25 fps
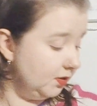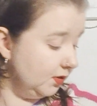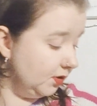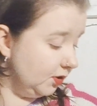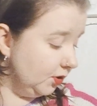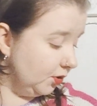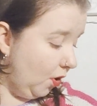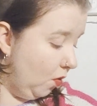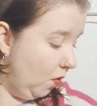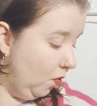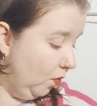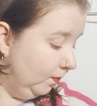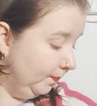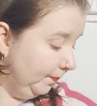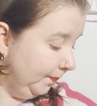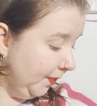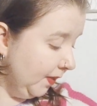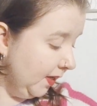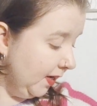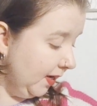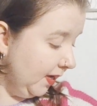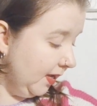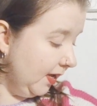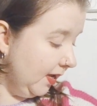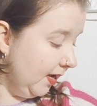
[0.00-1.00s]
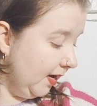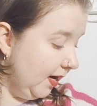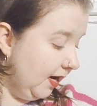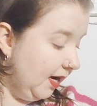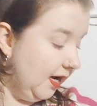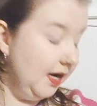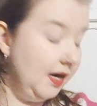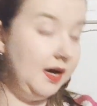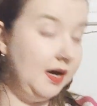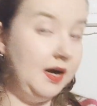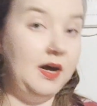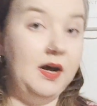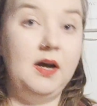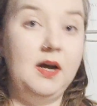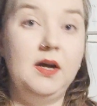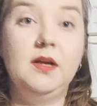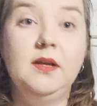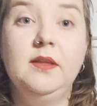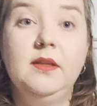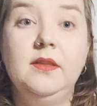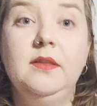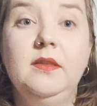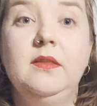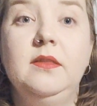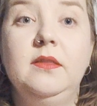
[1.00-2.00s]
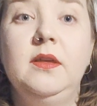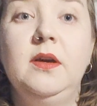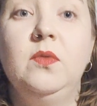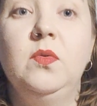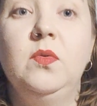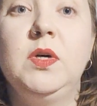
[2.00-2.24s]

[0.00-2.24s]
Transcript: So there